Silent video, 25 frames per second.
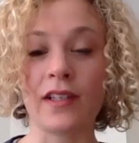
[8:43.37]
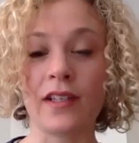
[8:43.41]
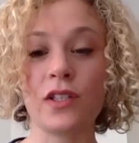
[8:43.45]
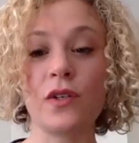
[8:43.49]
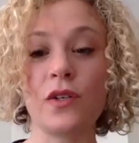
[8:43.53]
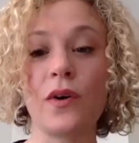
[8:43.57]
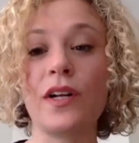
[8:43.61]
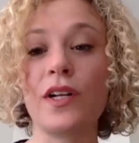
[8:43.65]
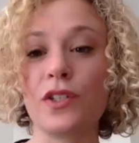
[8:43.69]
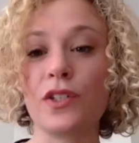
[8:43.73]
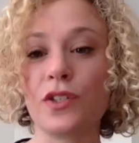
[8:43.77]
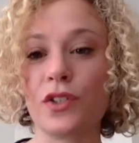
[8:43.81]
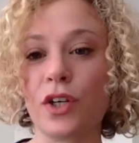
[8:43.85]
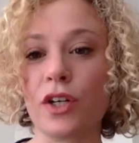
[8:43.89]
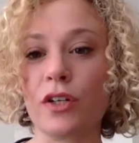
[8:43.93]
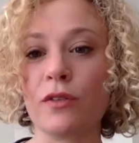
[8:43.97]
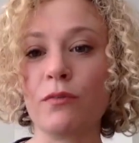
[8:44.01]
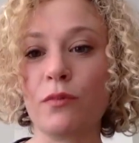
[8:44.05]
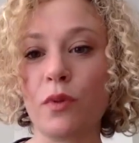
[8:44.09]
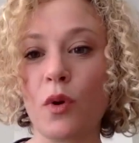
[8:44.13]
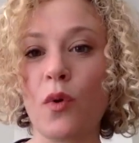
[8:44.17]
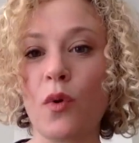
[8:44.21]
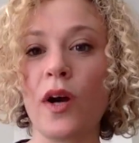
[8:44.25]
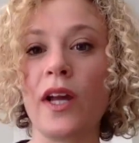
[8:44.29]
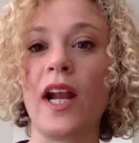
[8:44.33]
And so at a
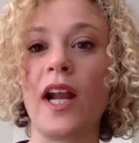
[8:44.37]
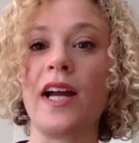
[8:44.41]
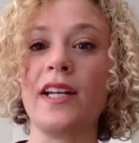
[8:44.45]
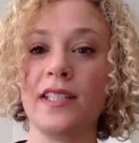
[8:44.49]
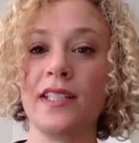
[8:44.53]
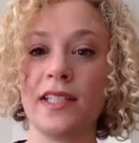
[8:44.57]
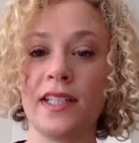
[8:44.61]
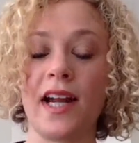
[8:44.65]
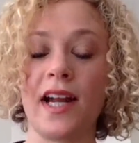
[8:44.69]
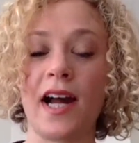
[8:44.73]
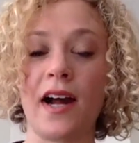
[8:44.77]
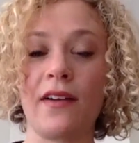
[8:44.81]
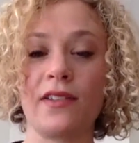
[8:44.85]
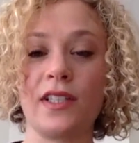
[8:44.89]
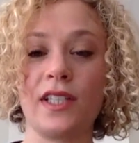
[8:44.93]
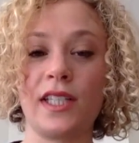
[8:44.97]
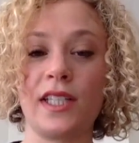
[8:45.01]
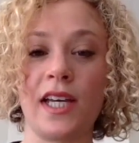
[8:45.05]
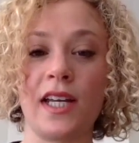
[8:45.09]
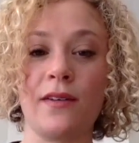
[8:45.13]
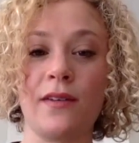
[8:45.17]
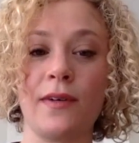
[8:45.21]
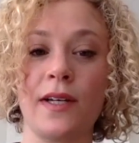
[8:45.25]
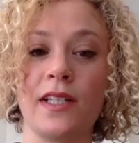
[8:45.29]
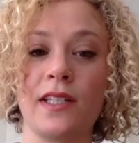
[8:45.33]
certain point, I did have to say
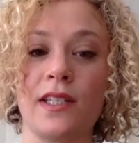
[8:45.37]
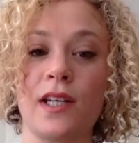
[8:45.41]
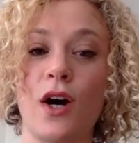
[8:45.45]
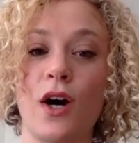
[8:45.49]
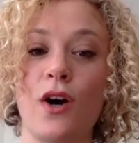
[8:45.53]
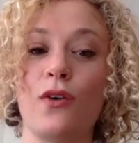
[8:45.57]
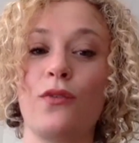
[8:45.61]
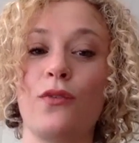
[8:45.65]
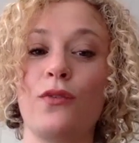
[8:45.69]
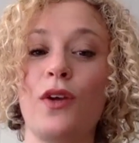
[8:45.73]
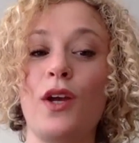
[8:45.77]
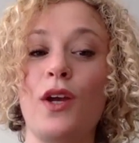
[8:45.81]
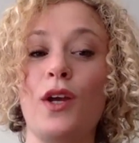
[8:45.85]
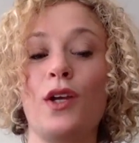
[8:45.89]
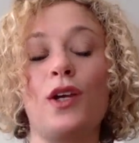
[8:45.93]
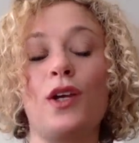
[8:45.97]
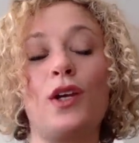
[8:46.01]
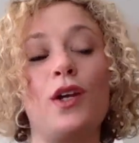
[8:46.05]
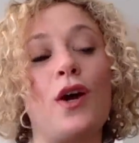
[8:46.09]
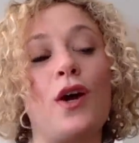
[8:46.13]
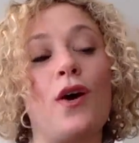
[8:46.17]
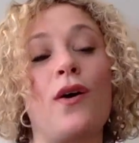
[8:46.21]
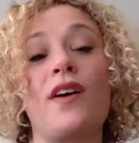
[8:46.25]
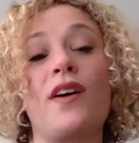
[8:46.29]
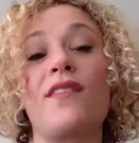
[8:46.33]
to myself,
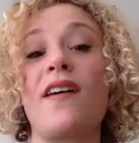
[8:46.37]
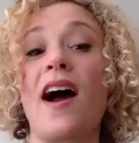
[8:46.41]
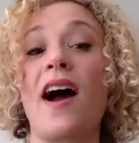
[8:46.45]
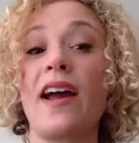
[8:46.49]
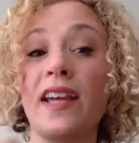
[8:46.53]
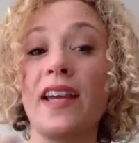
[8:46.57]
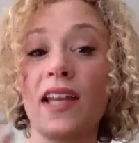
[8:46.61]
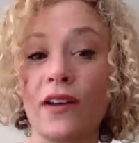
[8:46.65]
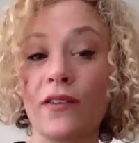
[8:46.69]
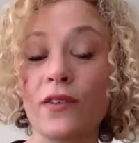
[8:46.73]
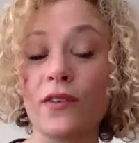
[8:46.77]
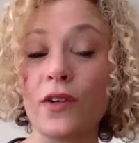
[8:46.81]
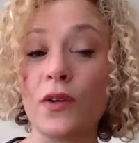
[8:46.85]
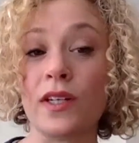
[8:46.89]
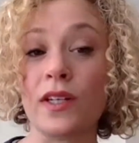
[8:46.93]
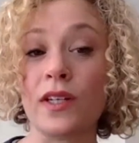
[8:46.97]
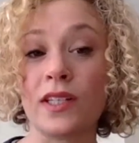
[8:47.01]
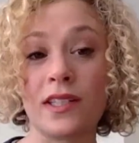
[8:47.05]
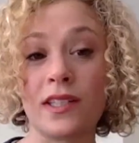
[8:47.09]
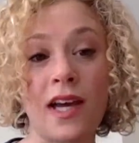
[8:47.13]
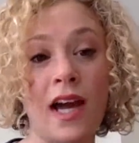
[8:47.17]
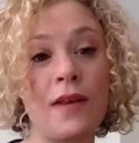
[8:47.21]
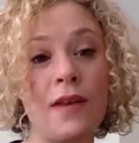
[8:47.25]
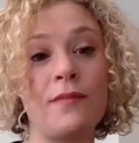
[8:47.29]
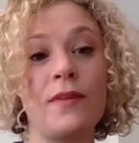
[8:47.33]
if I give you an
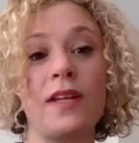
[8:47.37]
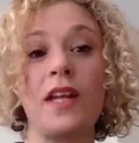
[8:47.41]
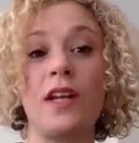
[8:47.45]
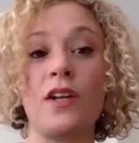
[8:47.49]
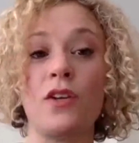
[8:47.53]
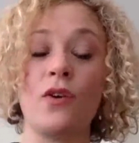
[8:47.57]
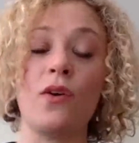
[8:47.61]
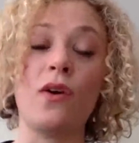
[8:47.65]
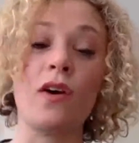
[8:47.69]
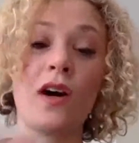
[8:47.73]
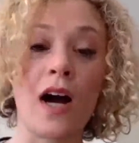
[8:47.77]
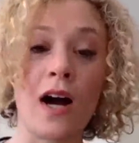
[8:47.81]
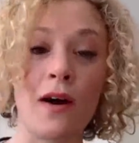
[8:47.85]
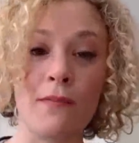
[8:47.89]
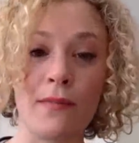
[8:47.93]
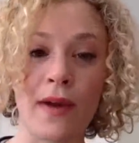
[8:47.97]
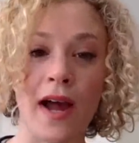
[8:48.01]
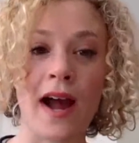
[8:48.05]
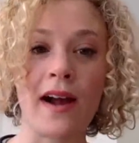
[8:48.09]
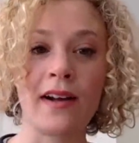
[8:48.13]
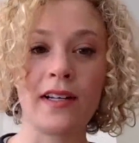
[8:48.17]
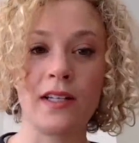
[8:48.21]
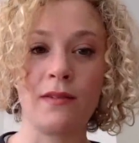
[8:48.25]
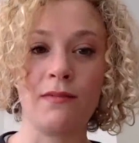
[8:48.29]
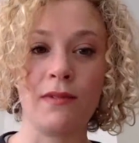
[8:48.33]
assignment and you don't come
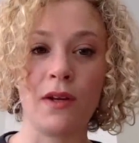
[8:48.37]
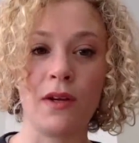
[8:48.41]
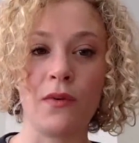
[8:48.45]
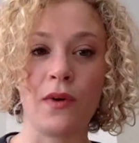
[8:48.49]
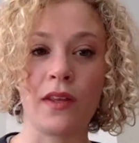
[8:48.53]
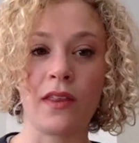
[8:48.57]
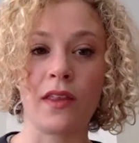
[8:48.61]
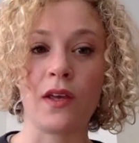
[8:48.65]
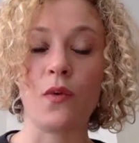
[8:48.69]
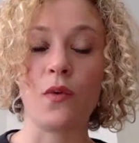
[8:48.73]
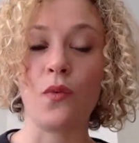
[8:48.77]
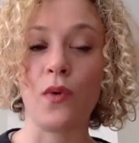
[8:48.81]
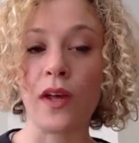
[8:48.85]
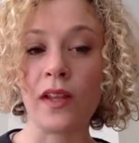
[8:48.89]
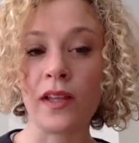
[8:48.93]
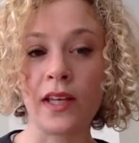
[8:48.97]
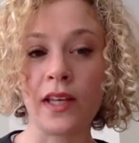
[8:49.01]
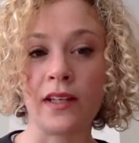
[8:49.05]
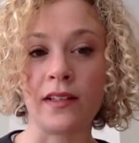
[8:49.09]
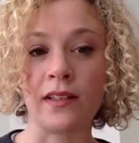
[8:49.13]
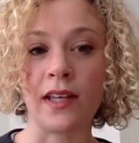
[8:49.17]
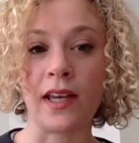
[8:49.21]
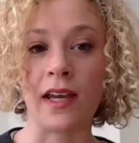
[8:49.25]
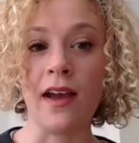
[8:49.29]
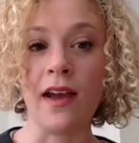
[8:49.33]
back to me with it
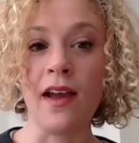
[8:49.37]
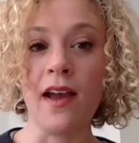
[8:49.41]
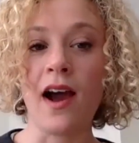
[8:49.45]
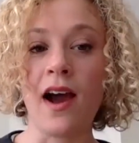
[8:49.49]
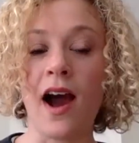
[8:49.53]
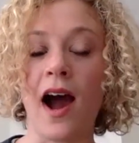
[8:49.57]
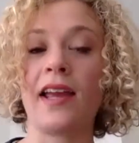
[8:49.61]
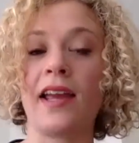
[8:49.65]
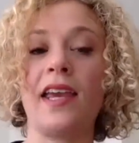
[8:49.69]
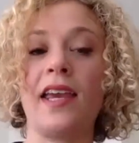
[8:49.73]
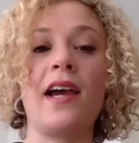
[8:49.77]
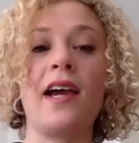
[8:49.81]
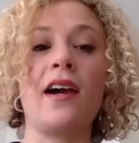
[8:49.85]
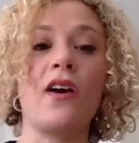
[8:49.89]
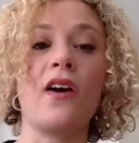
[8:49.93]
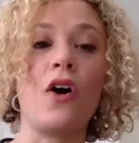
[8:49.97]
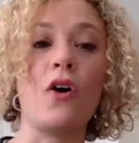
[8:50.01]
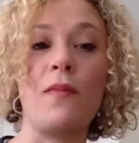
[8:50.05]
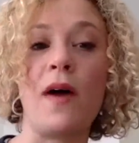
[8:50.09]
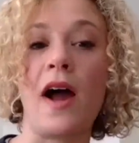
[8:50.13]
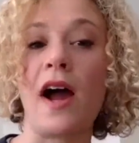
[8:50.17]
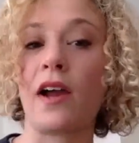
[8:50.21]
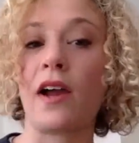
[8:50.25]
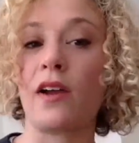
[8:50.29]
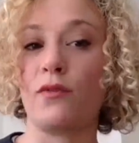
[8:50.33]
willingly, I can't go
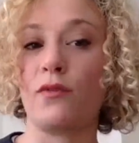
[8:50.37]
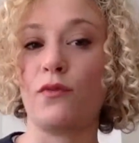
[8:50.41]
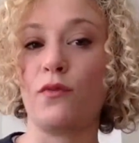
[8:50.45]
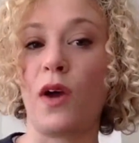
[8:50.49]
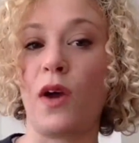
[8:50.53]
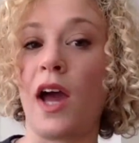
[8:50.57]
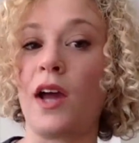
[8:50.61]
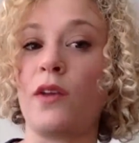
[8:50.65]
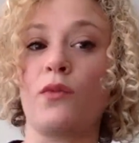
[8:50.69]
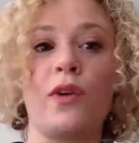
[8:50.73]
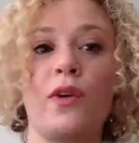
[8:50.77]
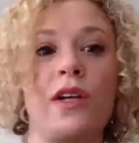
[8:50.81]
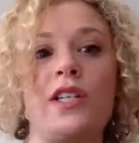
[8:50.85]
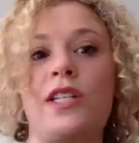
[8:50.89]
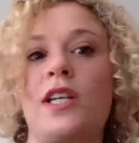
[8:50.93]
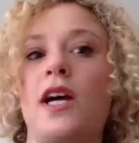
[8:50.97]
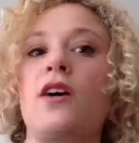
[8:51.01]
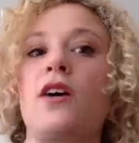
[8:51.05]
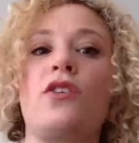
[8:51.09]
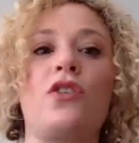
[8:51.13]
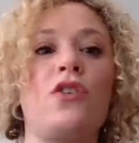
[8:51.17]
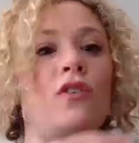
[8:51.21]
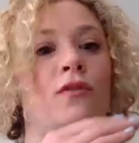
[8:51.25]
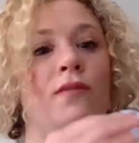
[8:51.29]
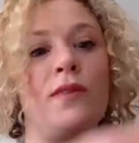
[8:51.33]
back and reach
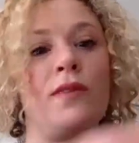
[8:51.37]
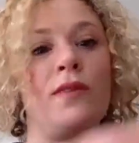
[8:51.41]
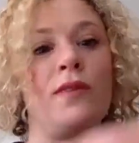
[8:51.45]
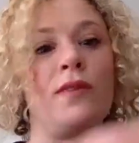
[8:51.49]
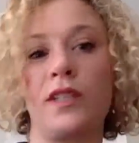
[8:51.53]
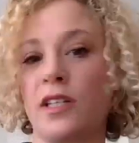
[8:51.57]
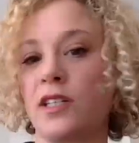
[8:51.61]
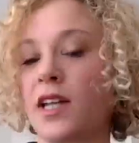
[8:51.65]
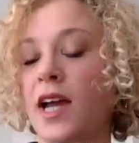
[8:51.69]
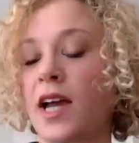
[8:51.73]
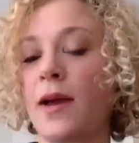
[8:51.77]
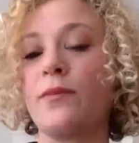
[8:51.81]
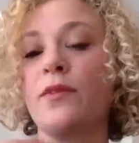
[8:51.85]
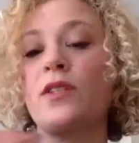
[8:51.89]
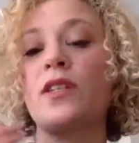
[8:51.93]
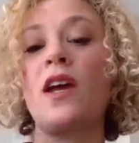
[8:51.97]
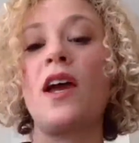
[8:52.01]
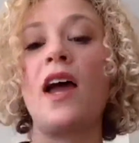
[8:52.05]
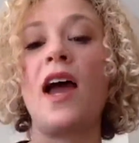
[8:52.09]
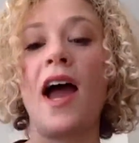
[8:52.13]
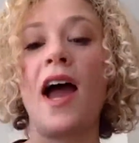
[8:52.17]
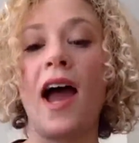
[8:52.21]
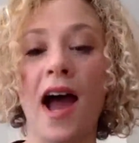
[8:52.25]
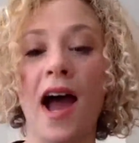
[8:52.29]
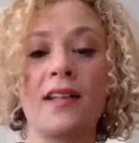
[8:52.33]
out to you a million times
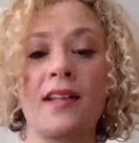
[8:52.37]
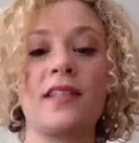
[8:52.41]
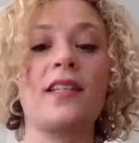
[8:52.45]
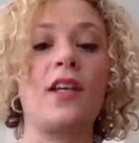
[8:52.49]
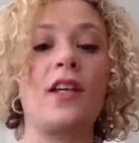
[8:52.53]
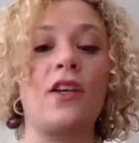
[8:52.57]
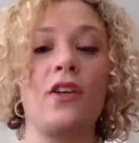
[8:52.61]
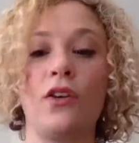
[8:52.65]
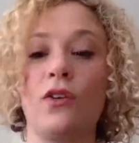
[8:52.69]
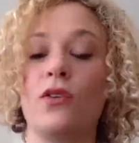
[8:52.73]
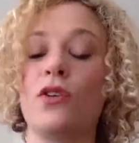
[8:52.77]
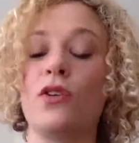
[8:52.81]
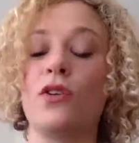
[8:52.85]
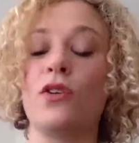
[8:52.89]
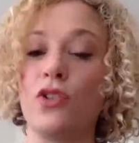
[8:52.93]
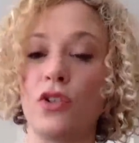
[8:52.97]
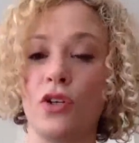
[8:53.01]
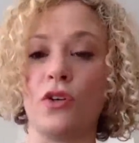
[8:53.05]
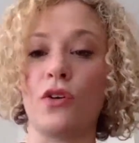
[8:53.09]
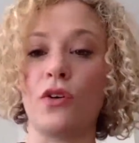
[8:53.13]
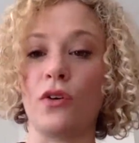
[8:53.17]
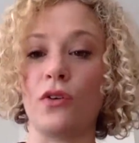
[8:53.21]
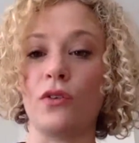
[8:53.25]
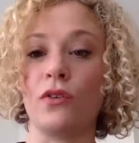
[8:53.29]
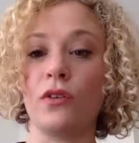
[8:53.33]
asking you to
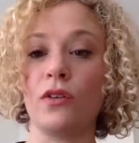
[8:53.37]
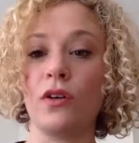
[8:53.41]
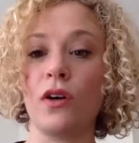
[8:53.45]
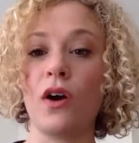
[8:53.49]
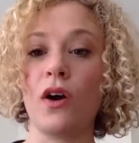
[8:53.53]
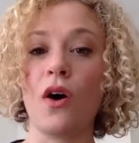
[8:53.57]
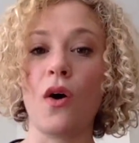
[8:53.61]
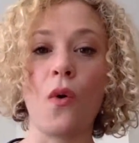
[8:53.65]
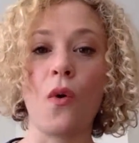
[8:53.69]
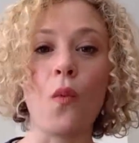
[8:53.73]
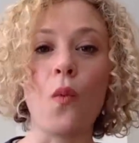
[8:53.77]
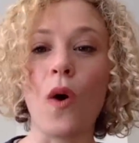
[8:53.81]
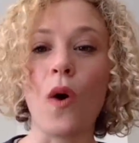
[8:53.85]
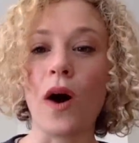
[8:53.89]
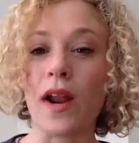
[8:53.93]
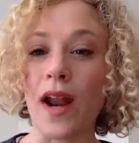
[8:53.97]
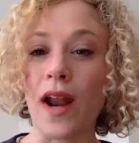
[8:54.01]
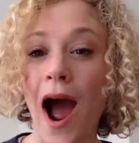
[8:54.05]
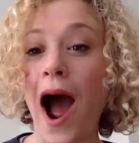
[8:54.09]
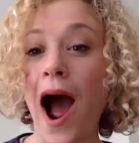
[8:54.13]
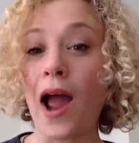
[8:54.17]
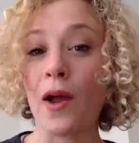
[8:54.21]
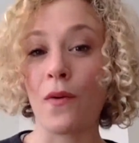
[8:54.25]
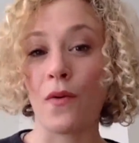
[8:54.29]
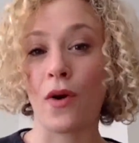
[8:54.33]
do what
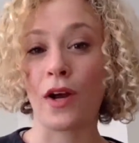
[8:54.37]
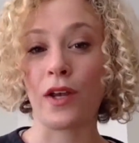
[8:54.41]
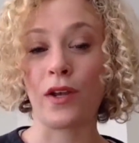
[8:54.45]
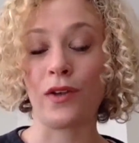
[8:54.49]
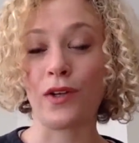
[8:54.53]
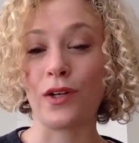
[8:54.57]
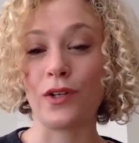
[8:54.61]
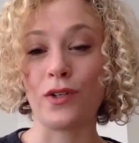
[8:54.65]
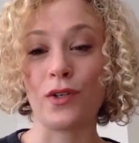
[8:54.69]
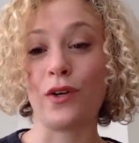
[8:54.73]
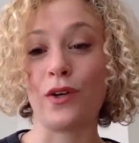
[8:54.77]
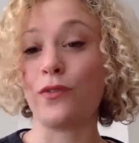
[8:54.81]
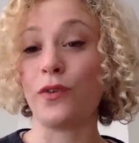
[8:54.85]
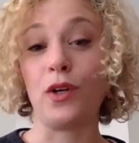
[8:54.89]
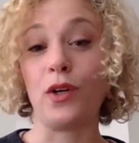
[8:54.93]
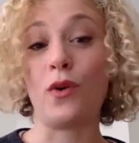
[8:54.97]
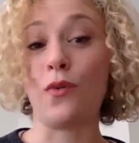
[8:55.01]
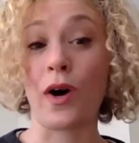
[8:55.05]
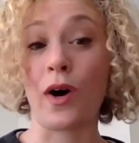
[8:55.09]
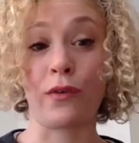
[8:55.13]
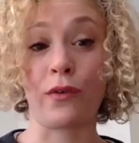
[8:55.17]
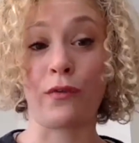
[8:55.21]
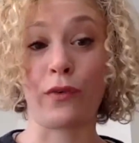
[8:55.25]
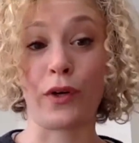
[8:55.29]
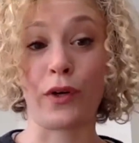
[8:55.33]
I want you to do if you don't
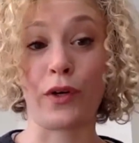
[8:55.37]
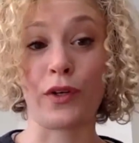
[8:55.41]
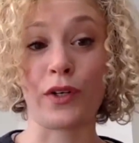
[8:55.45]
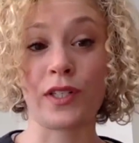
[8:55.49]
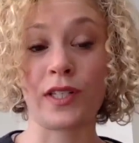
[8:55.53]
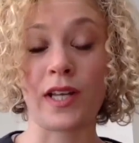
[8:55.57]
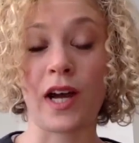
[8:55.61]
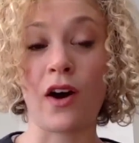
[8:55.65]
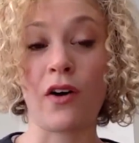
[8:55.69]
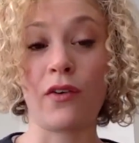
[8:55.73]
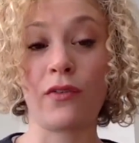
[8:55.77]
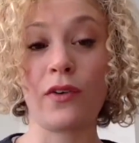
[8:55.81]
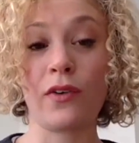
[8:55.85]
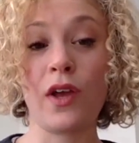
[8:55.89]
want it for yourself.